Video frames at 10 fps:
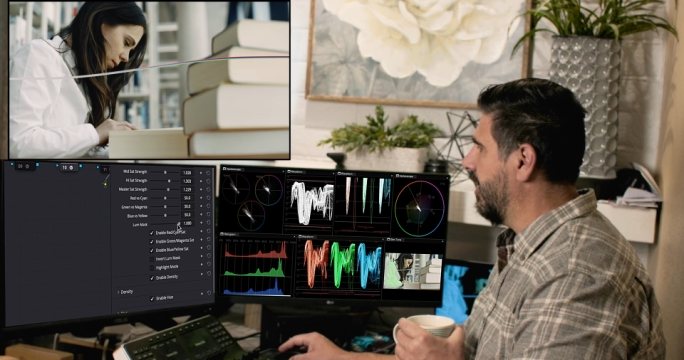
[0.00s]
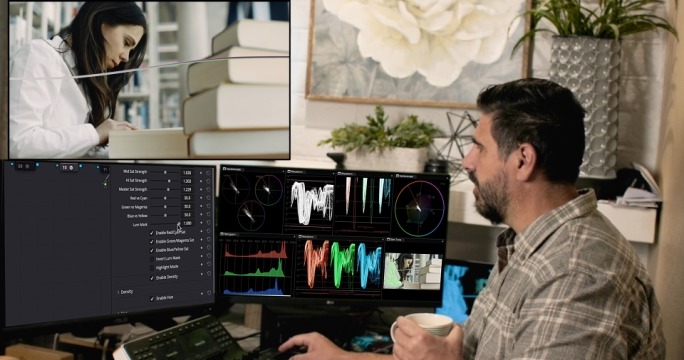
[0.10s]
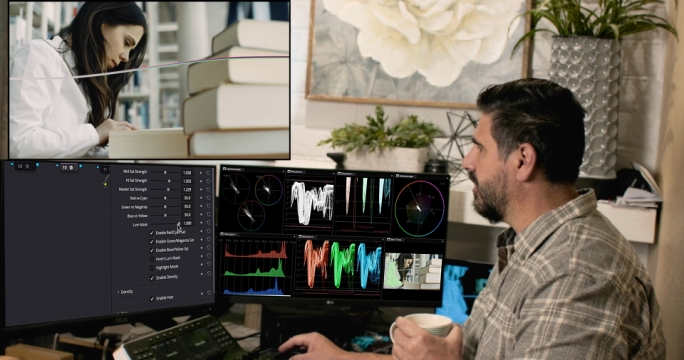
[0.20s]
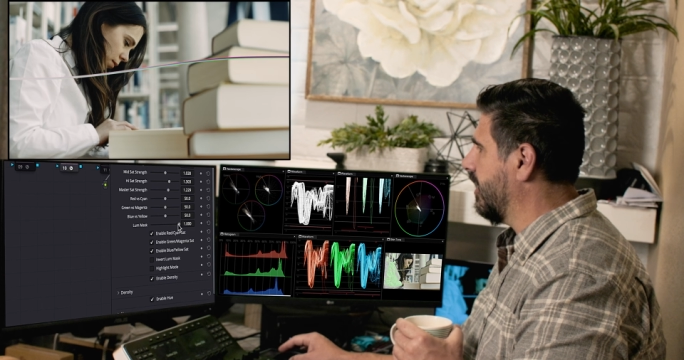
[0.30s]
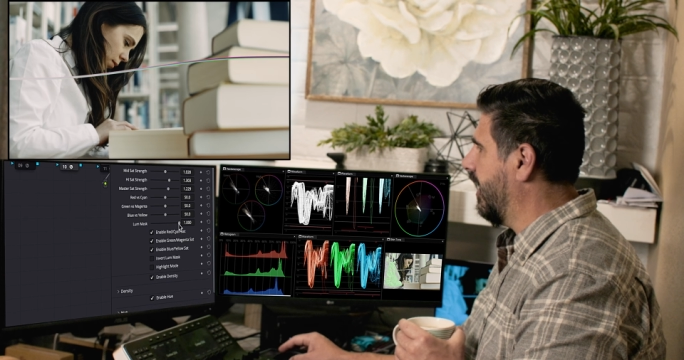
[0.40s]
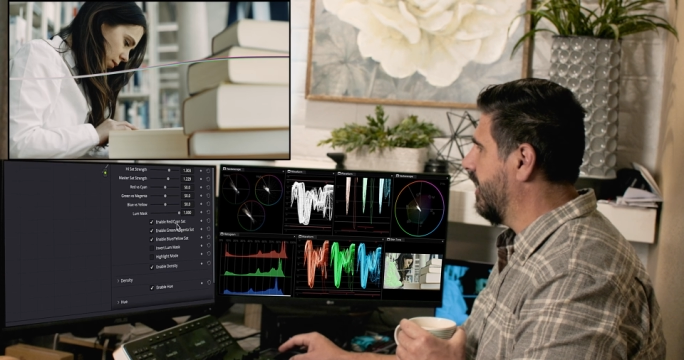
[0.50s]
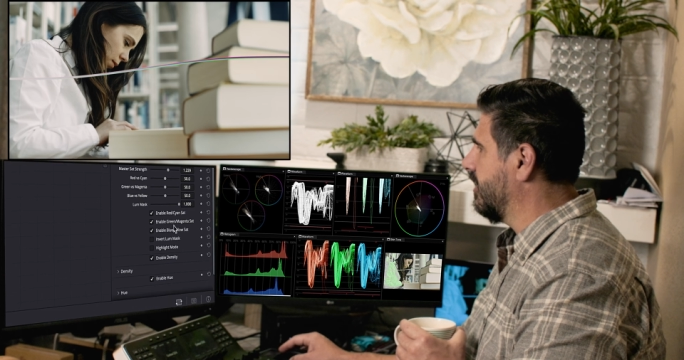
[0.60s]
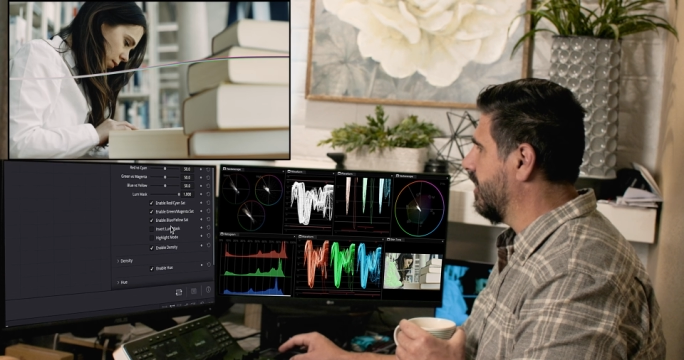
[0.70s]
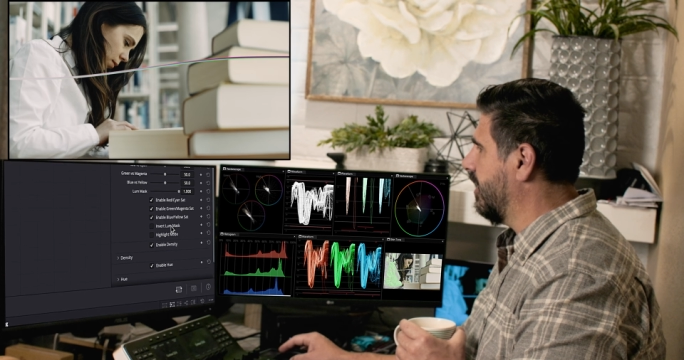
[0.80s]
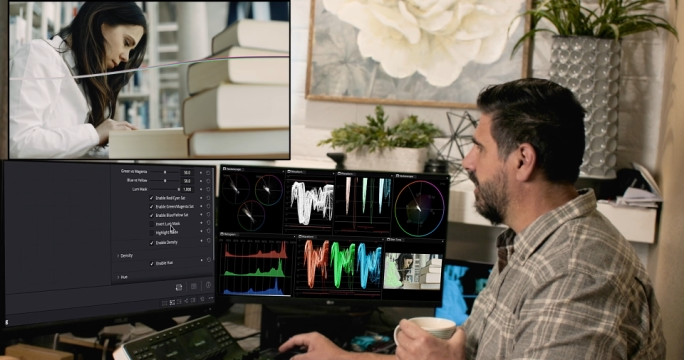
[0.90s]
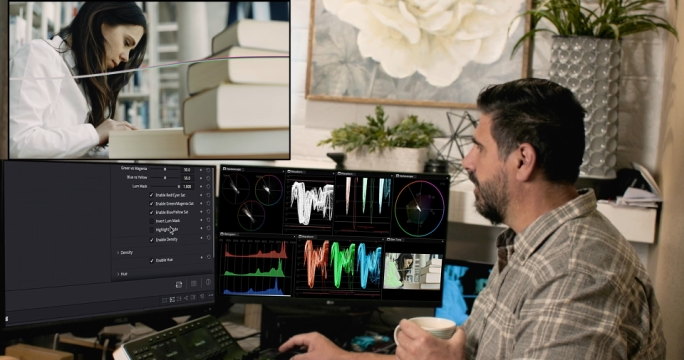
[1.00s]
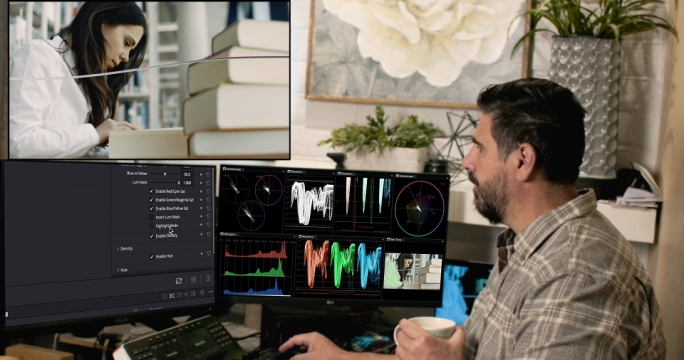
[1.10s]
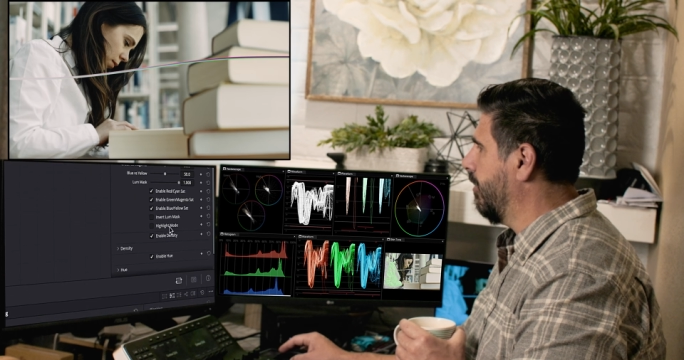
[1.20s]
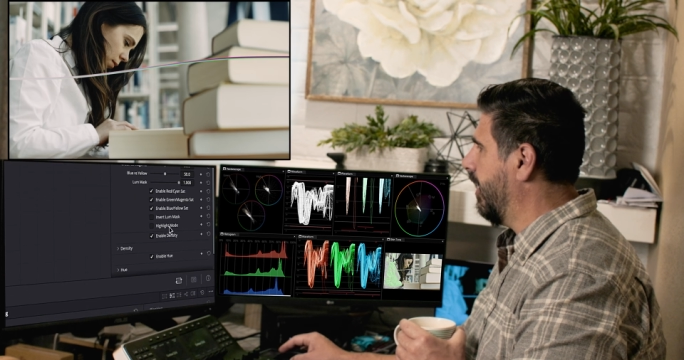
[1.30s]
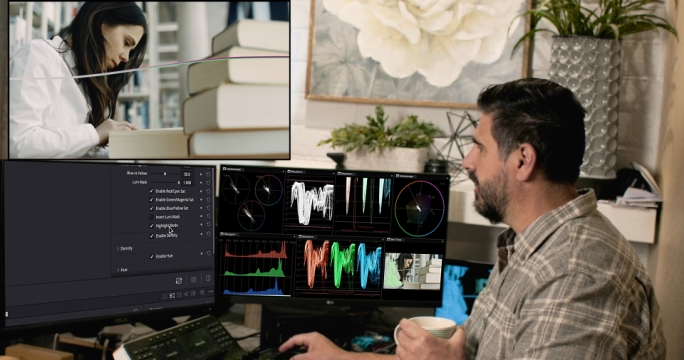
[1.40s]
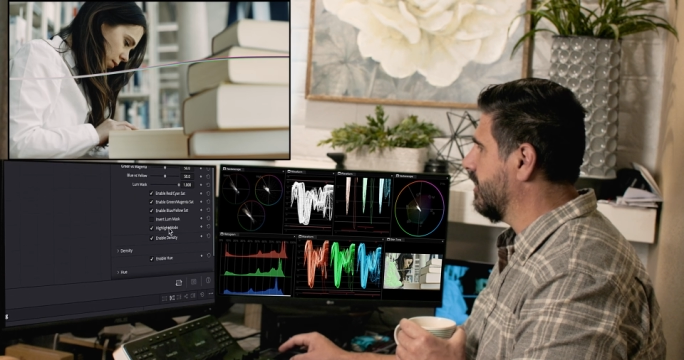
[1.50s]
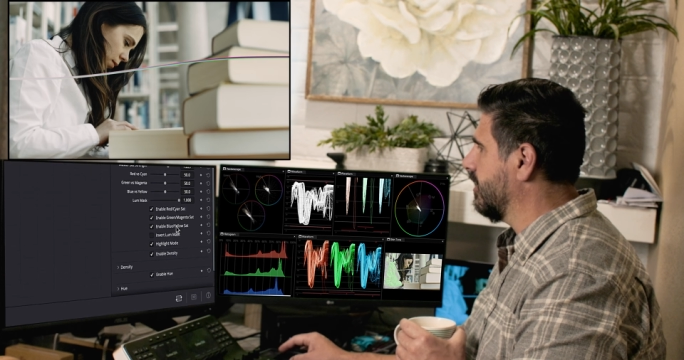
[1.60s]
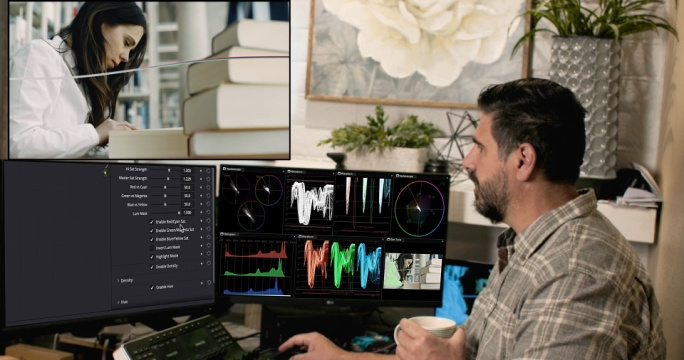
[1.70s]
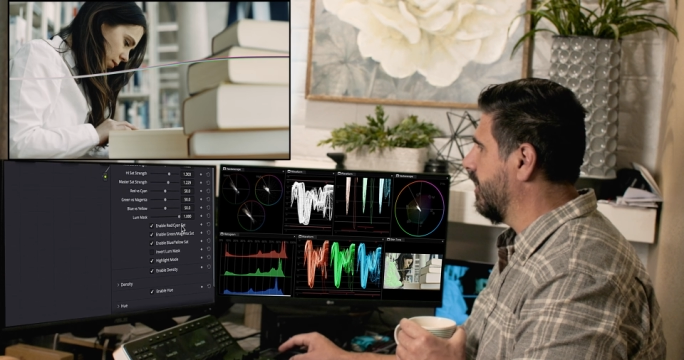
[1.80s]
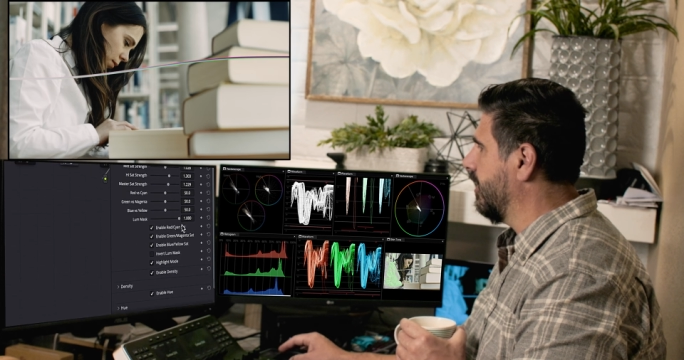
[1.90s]
it also has a loom
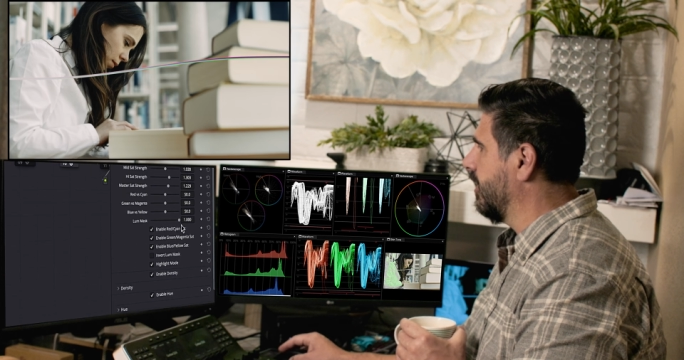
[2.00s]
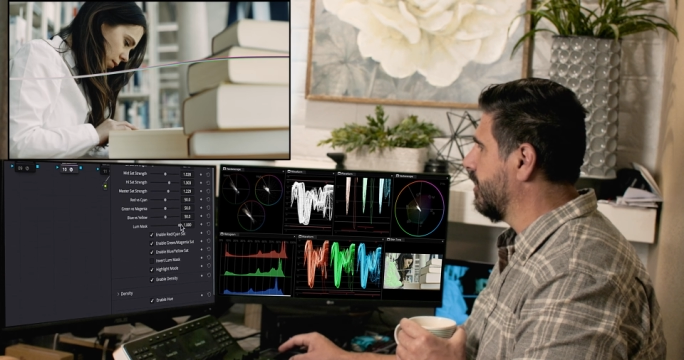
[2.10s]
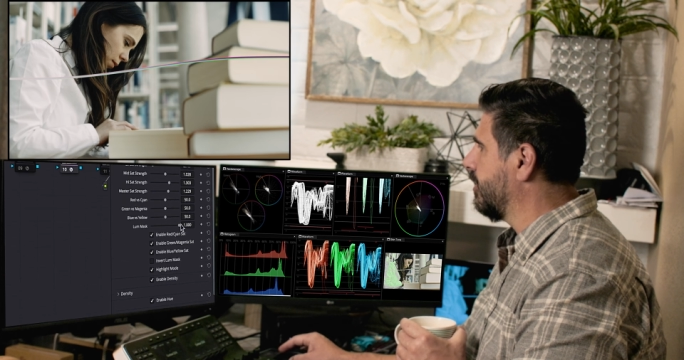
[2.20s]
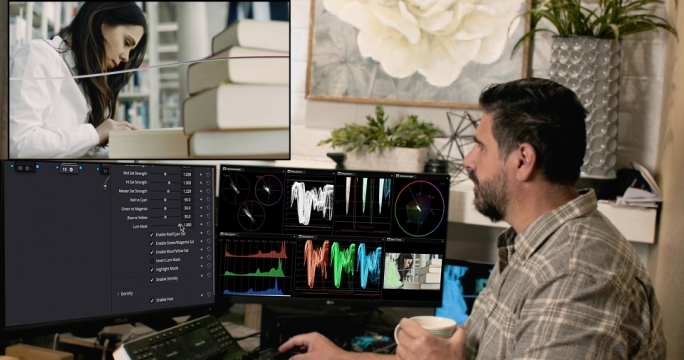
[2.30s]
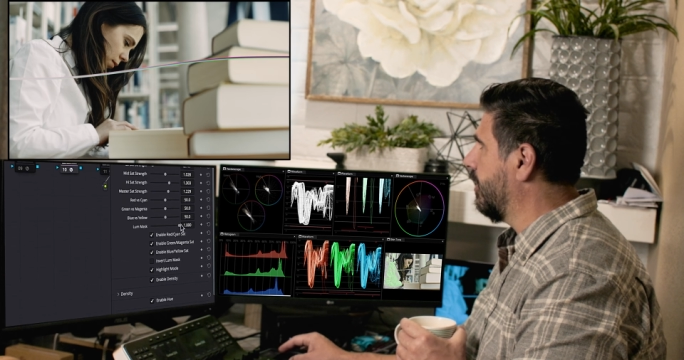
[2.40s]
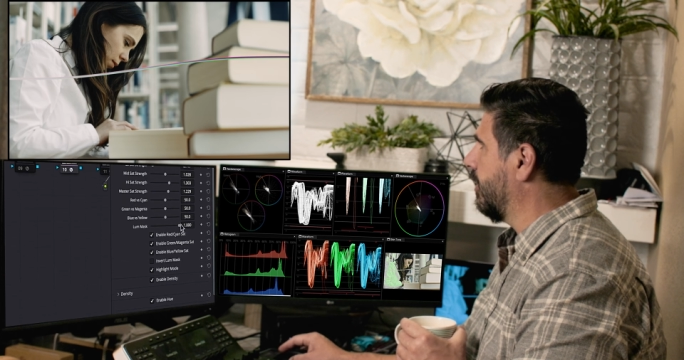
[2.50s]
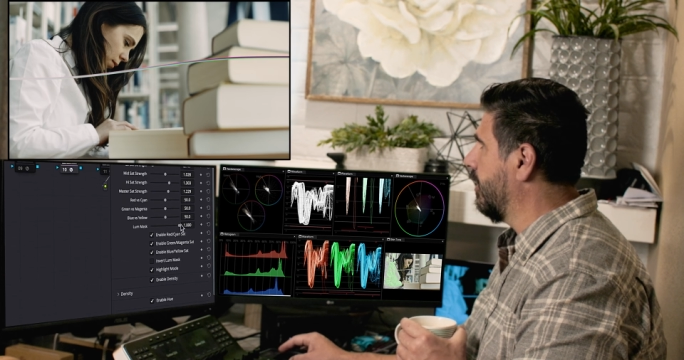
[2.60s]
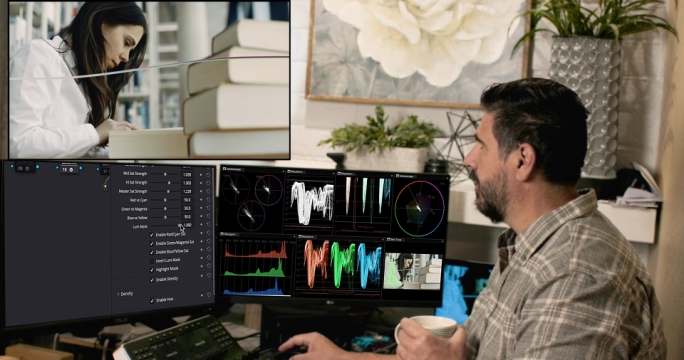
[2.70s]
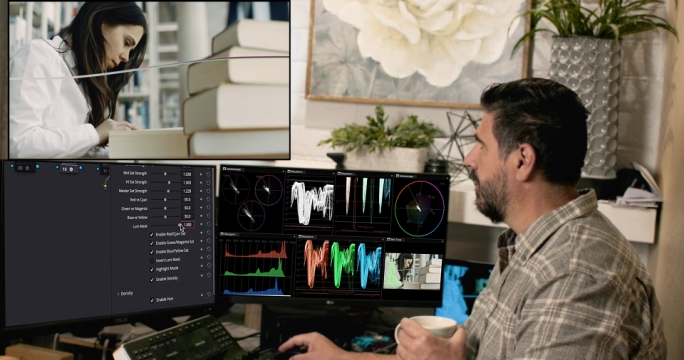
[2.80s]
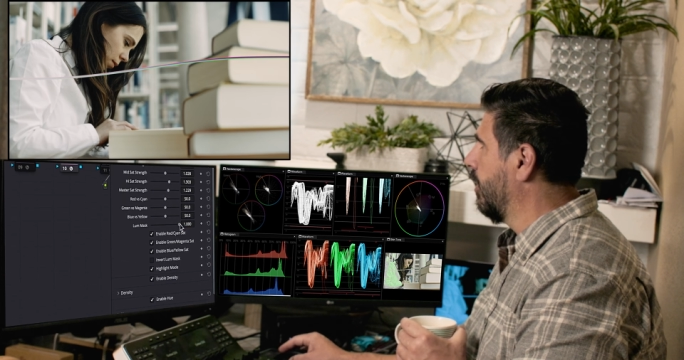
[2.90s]
mask so that you can control